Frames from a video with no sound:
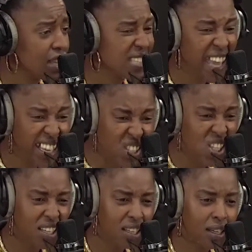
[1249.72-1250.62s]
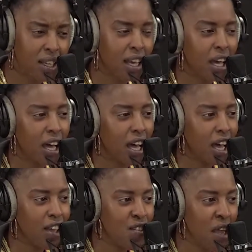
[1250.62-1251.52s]
Sketchy.
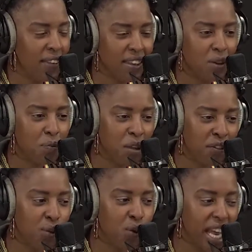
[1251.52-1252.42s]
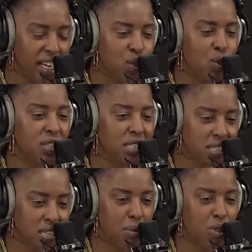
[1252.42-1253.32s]
I think if you get into the
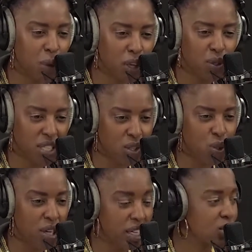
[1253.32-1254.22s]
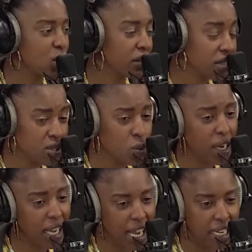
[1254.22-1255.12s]
system is when you start to realize, okay, this is
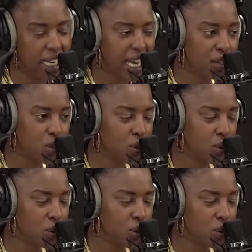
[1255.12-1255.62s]
what I can and can't do.